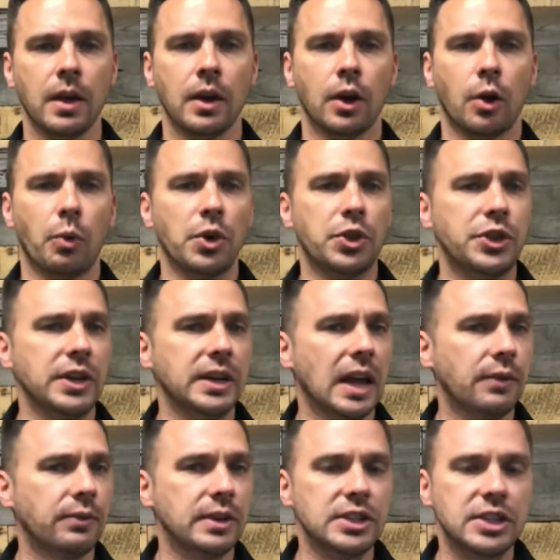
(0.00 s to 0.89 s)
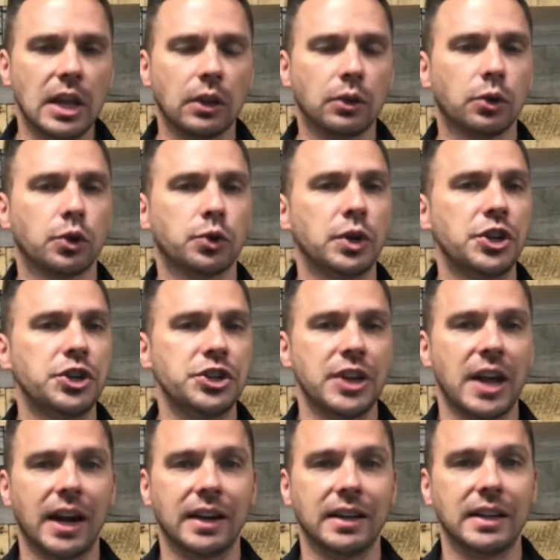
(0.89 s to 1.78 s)
Within evangelical
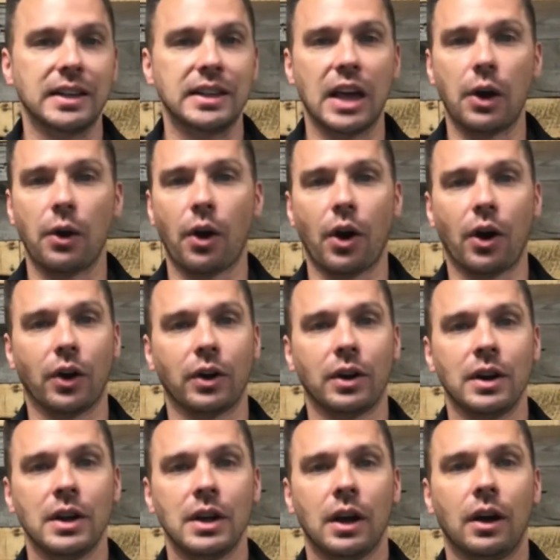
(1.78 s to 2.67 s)
Christianity, there are